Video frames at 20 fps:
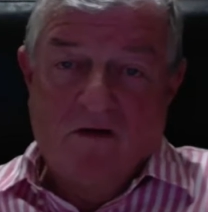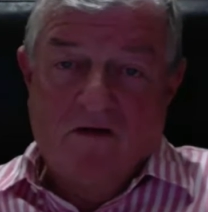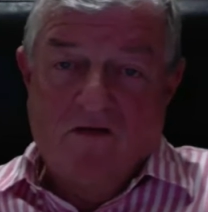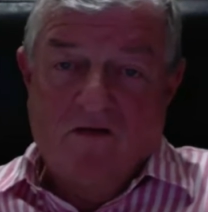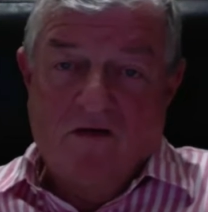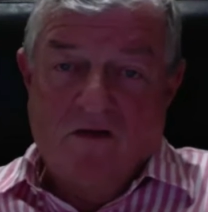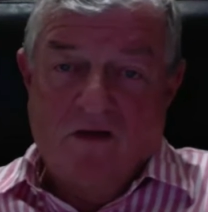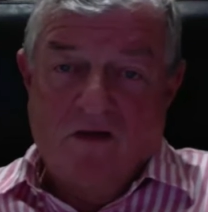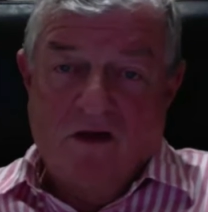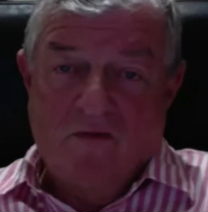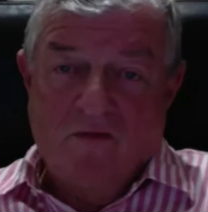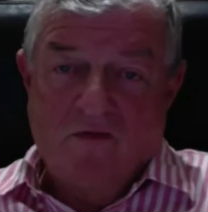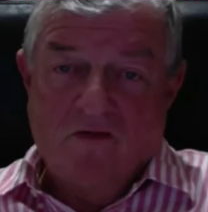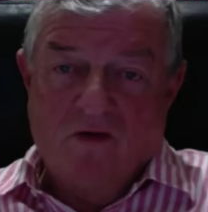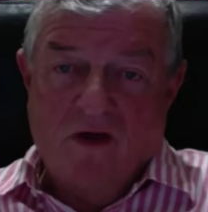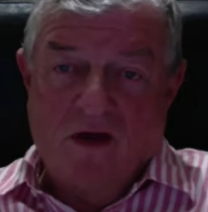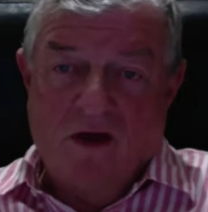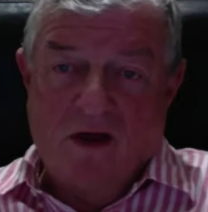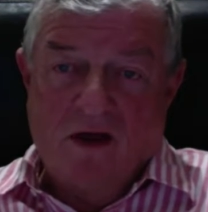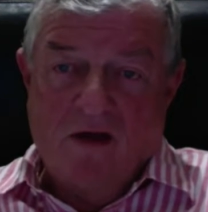So that
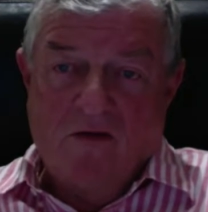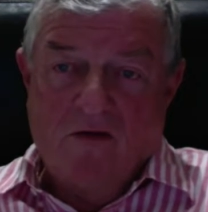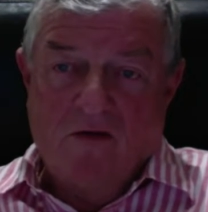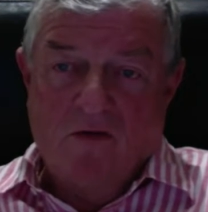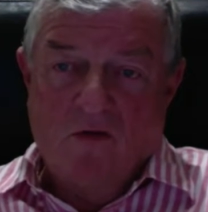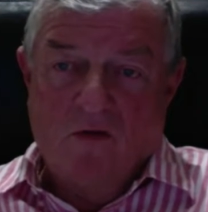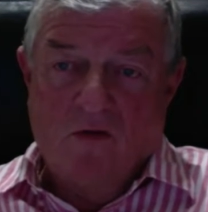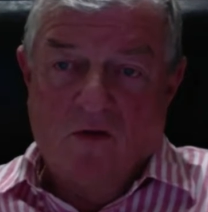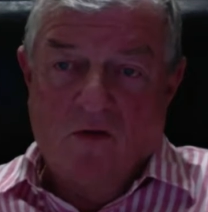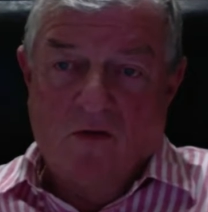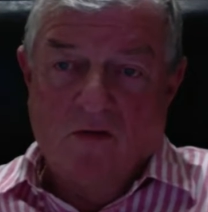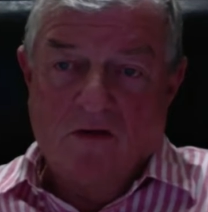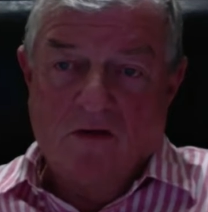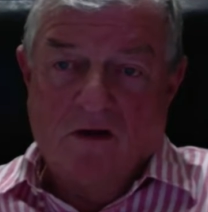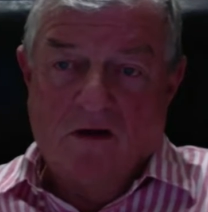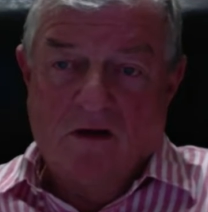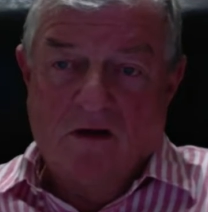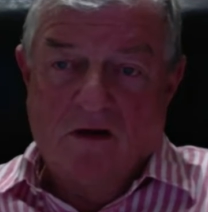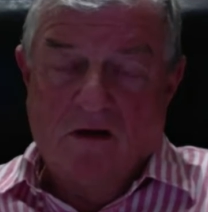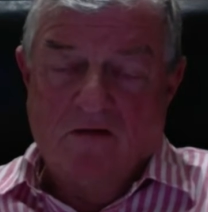was how it all
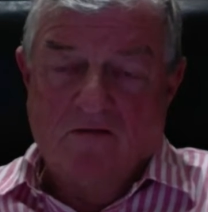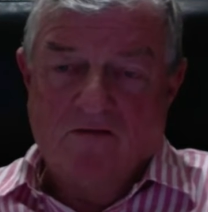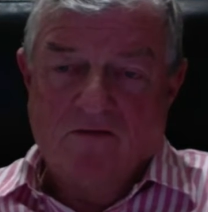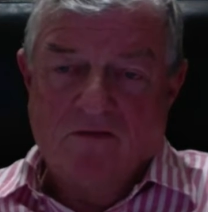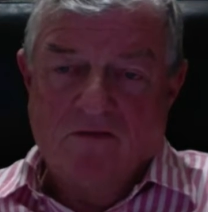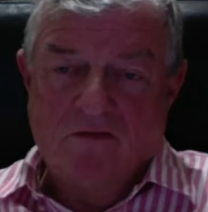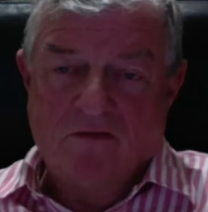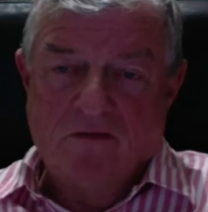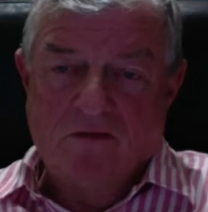kind of